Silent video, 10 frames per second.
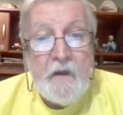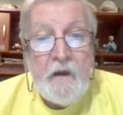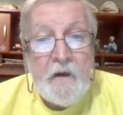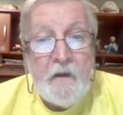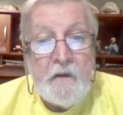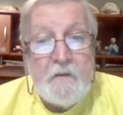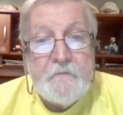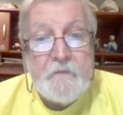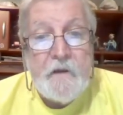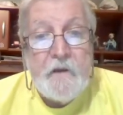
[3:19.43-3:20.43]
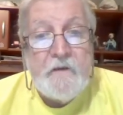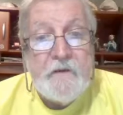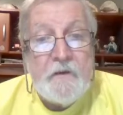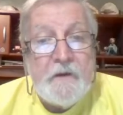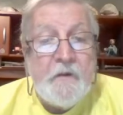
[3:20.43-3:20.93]
So
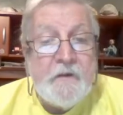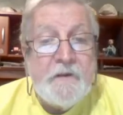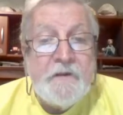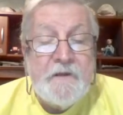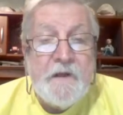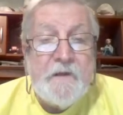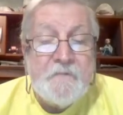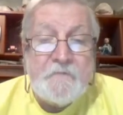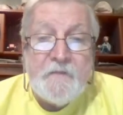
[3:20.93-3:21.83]
not only did they